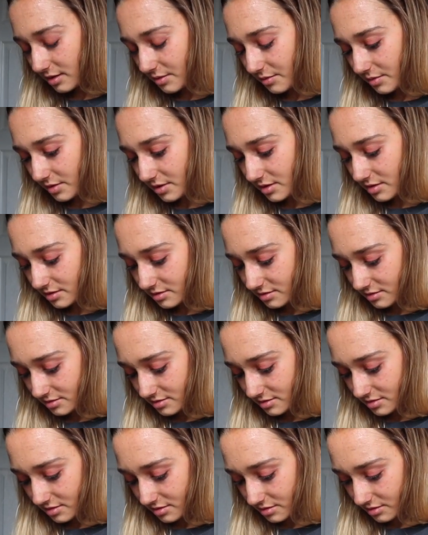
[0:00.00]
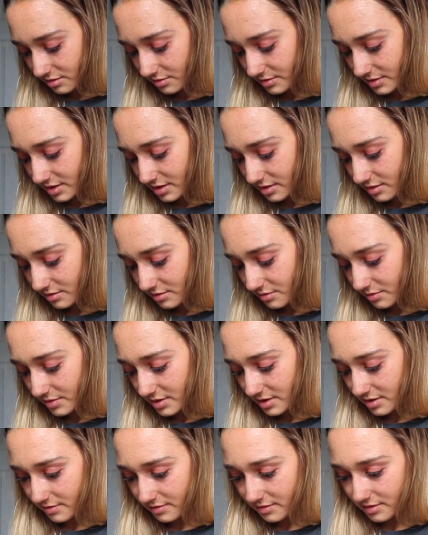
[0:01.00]
think we're gonna go in
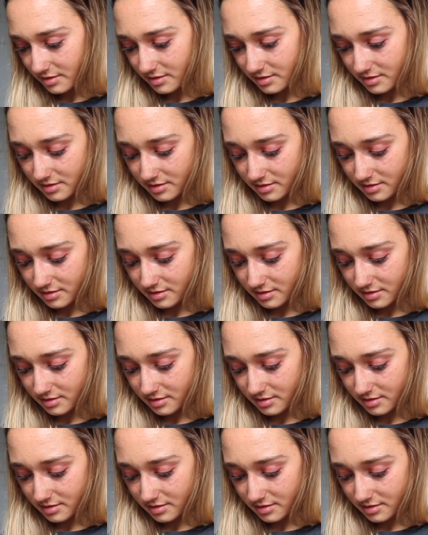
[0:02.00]
with